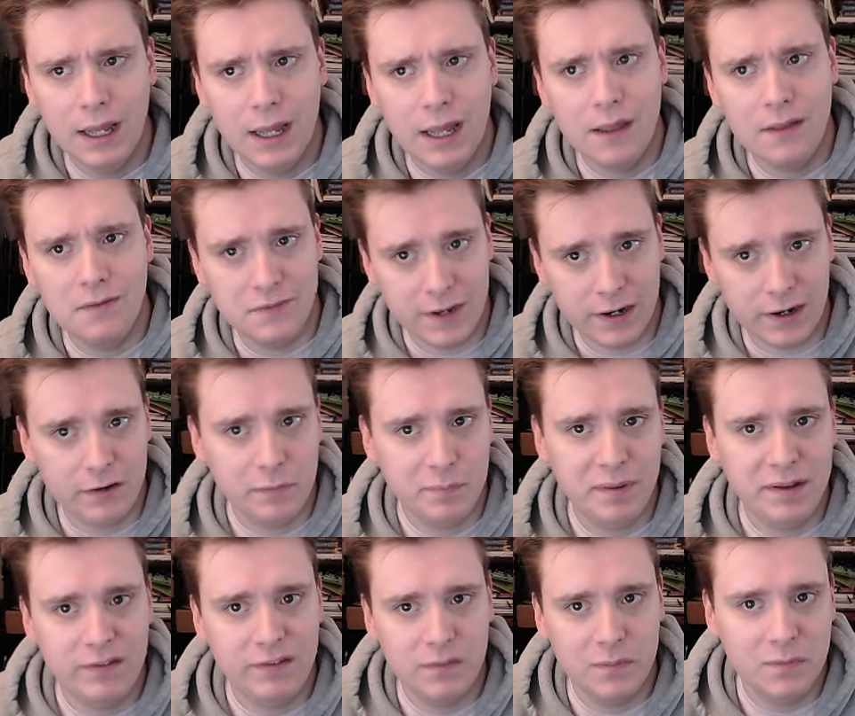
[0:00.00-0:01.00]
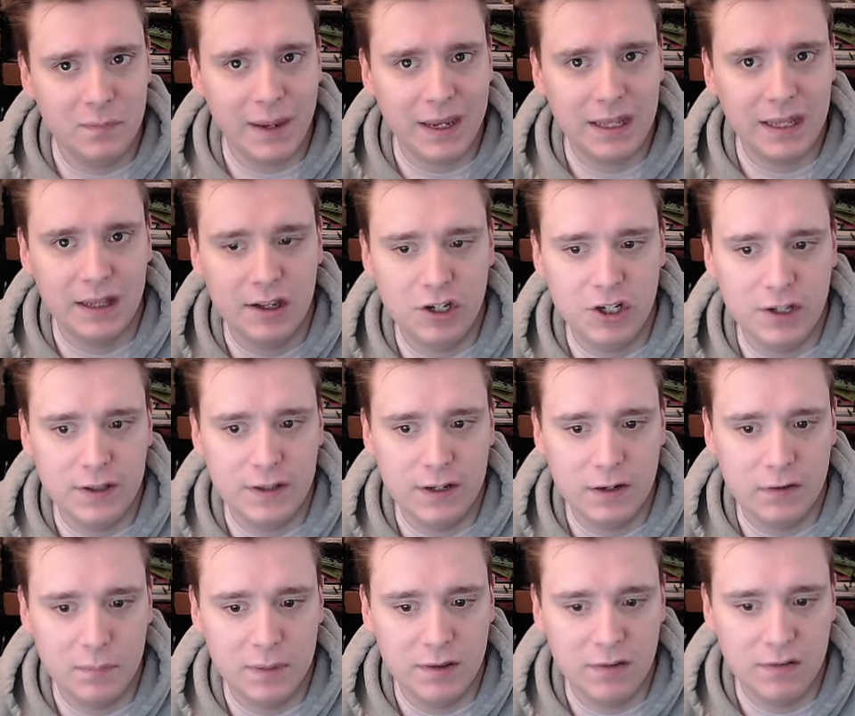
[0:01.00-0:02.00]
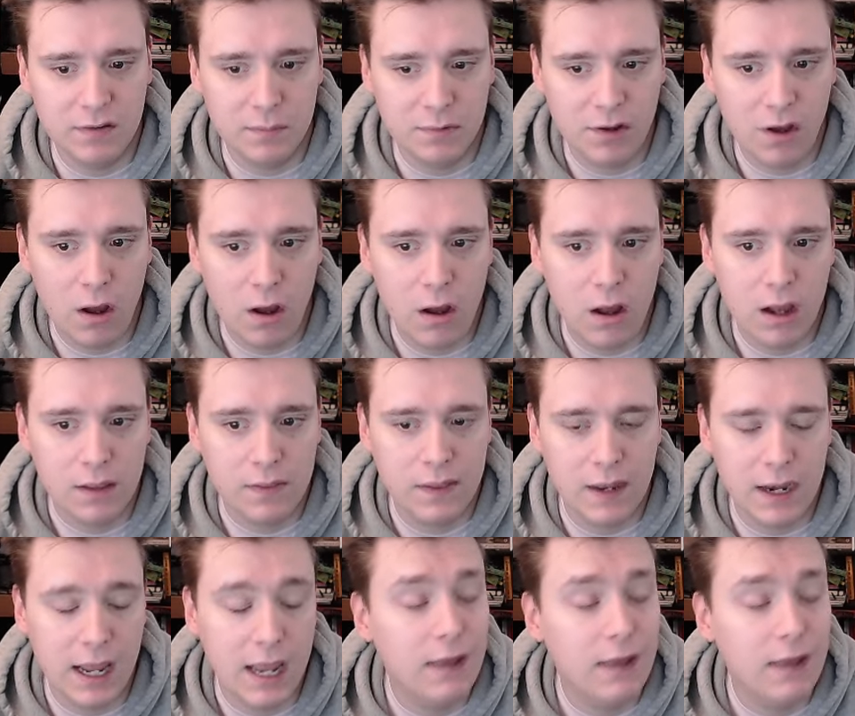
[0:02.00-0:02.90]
there has been some speculation, there has been some talk that, hey,